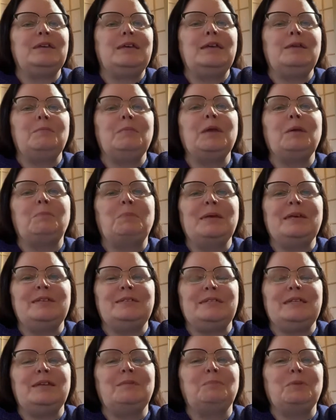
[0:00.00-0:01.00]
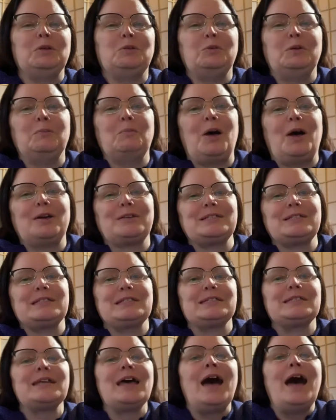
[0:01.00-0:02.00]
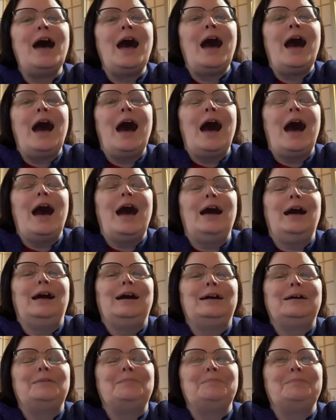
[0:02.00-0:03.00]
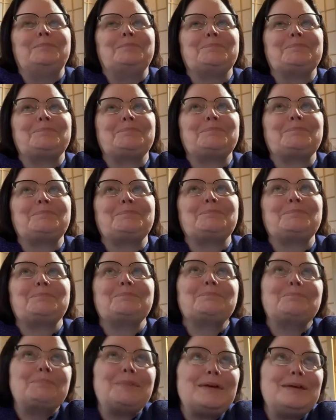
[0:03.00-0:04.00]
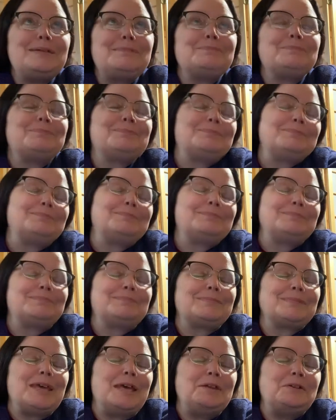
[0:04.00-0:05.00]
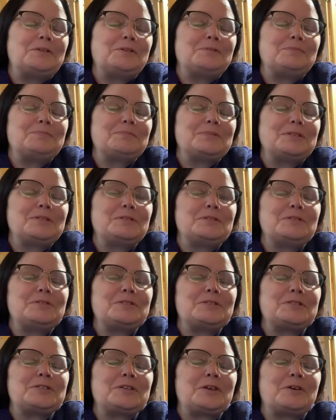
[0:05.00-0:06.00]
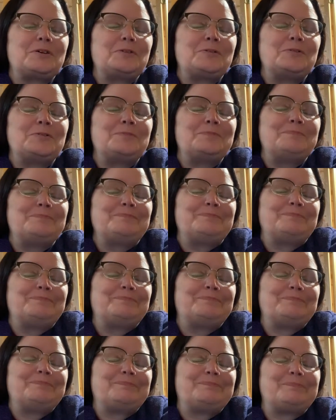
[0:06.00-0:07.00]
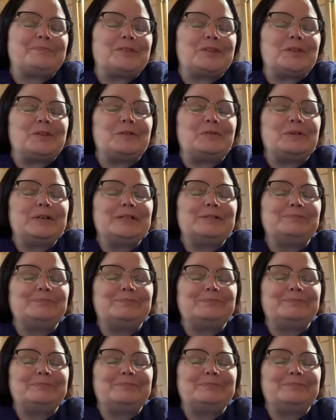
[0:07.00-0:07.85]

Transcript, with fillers: keep me busy in between boxes. Um, but I don't, so, well,